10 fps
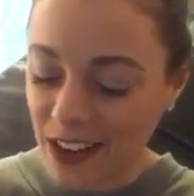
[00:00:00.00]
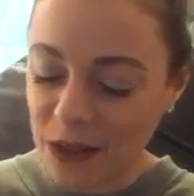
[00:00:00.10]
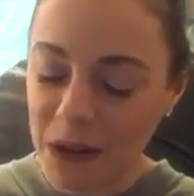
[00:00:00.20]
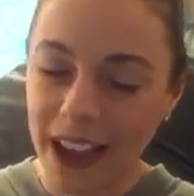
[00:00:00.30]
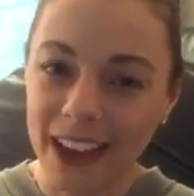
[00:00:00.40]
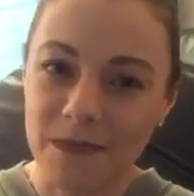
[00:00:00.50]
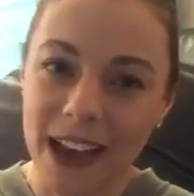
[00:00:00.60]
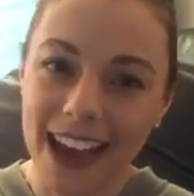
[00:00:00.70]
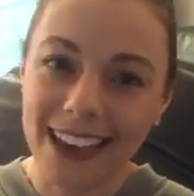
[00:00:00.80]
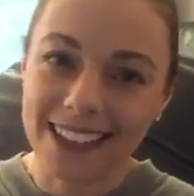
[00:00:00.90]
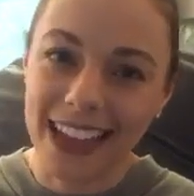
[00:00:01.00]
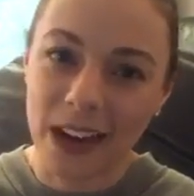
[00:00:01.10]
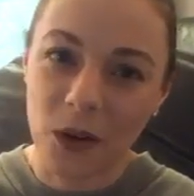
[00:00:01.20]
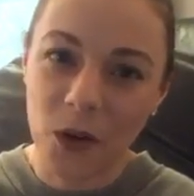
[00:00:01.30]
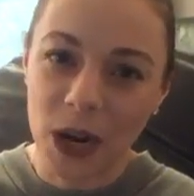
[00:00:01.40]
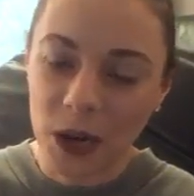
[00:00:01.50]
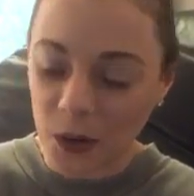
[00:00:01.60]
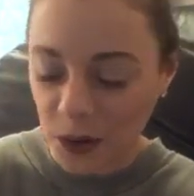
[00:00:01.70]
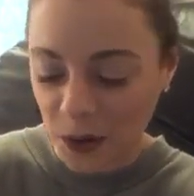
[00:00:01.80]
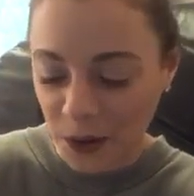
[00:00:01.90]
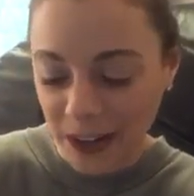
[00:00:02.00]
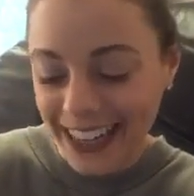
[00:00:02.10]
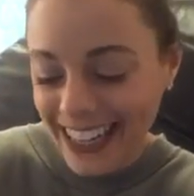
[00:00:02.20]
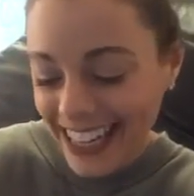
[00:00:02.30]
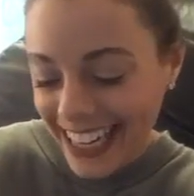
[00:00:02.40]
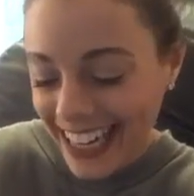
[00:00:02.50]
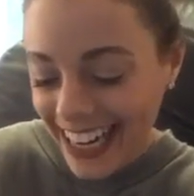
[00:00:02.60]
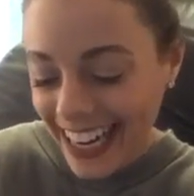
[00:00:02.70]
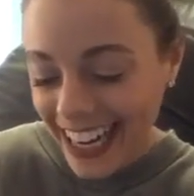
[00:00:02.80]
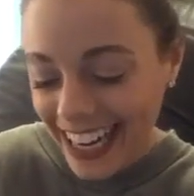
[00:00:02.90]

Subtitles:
You can probably hear my accent. Oh no.